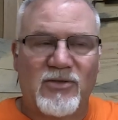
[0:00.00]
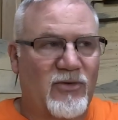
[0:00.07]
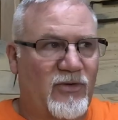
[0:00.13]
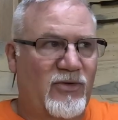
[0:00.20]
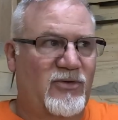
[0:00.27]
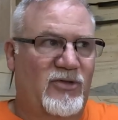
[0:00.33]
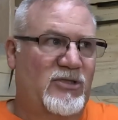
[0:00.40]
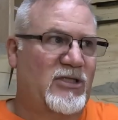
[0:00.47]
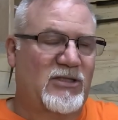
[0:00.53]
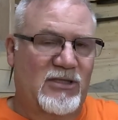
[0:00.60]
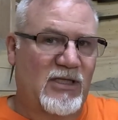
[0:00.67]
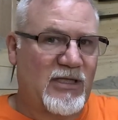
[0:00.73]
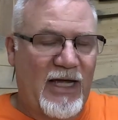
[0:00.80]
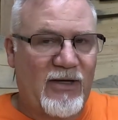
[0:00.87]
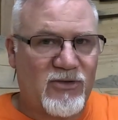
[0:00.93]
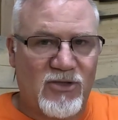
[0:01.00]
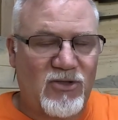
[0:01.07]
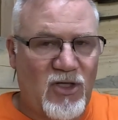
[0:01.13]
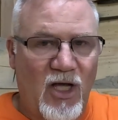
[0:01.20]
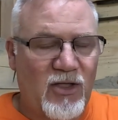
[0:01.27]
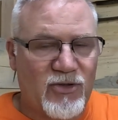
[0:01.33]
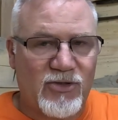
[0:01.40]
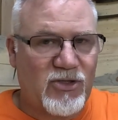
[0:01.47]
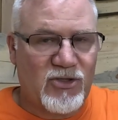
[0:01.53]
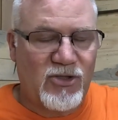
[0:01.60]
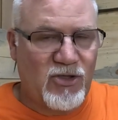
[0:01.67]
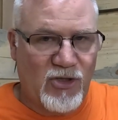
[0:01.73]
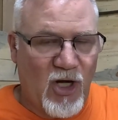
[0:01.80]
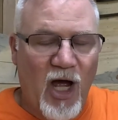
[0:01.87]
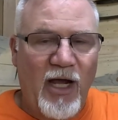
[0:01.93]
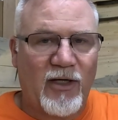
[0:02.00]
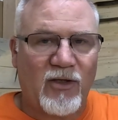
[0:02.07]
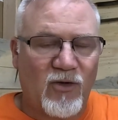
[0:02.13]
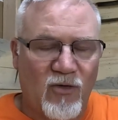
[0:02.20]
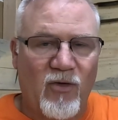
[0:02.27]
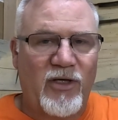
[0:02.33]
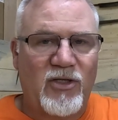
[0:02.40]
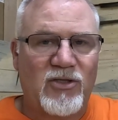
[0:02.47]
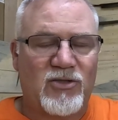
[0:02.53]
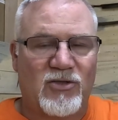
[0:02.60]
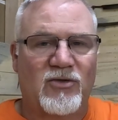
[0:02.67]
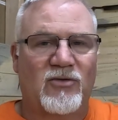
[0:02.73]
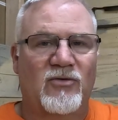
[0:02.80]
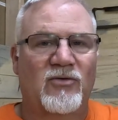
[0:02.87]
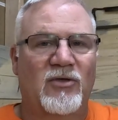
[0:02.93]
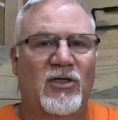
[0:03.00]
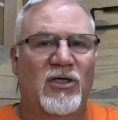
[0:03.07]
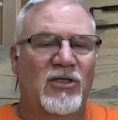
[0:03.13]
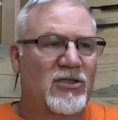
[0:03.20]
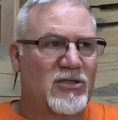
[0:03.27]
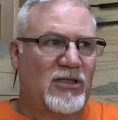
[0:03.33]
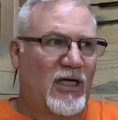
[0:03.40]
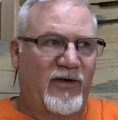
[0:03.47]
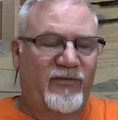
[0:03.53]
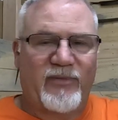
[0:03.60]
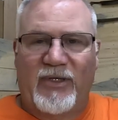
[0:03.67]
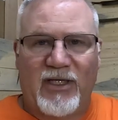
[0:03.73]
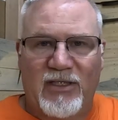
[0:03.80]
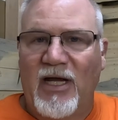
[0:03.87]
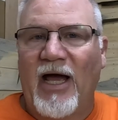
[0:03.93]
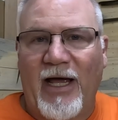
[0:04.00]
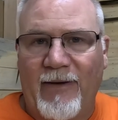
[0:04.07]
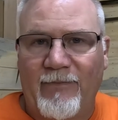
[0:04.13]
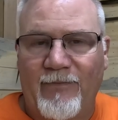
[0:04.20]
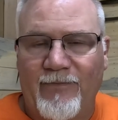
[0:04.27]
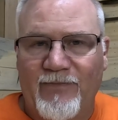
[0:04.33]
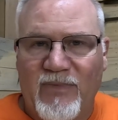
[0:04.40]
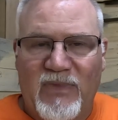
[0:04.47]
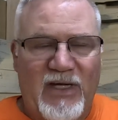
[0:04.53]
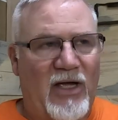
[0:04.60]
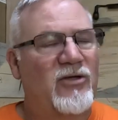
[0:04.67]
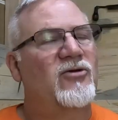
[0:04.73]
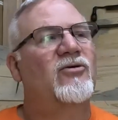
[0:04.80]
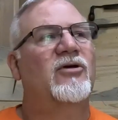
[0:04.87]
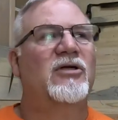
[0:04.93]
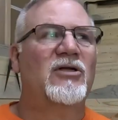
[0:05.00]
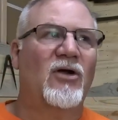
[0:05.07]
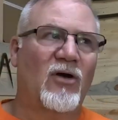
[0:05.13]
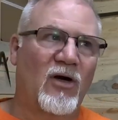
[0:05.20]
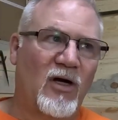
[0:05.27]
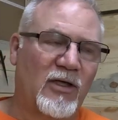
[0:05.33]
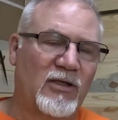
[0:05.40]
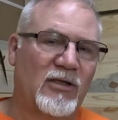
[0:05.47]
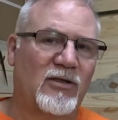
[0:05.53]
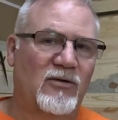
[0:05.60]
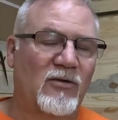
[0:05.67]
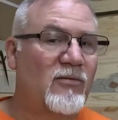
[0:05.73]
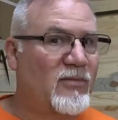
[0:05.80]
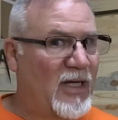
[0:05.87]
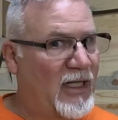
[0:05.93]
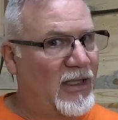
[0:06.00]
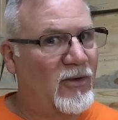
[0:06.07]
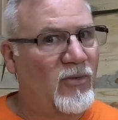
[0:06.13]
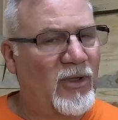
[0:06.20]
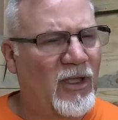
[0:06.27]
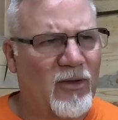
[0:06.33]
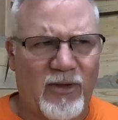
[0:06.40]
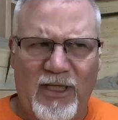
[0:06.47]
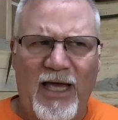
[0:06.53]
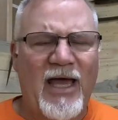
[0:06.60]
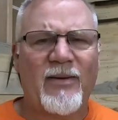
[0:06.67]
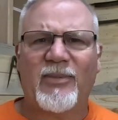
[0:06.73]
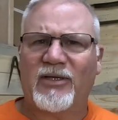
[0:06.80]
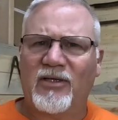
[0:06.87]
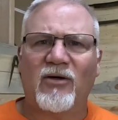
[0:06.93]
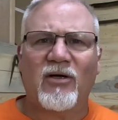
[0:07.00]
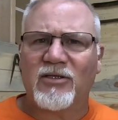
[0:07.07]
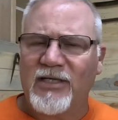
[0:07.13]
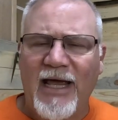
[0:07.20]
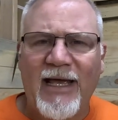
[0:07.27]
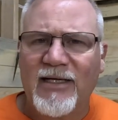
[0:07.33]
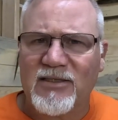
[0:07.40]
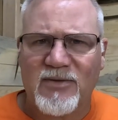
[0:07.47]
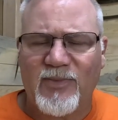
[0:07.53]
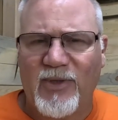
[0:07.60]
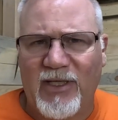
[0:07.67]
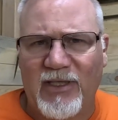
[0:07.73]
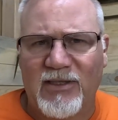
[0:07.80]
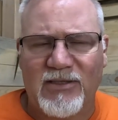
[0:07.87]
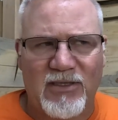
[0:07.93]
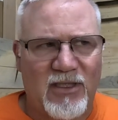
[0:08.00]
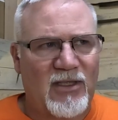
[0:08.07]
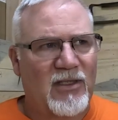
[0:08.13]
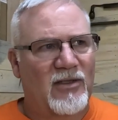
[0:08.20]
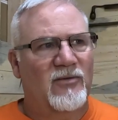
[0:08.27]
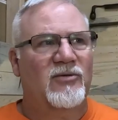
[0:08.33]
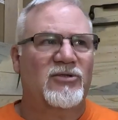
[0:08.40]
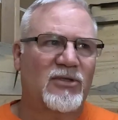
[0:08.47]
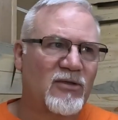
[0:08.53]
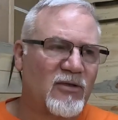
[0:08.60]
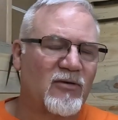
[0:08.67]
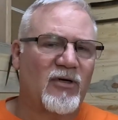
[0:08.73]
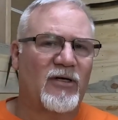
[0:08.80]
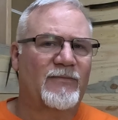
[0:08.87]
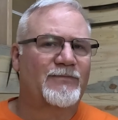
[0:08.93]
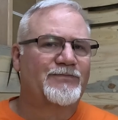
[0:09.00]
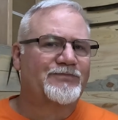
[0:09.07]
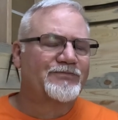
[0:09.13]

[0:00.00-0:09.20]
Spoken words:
So $60,000 is not going to save me a dime. Now you could argue, and many will, yeah, but there are tax breaks. Well, sure there are.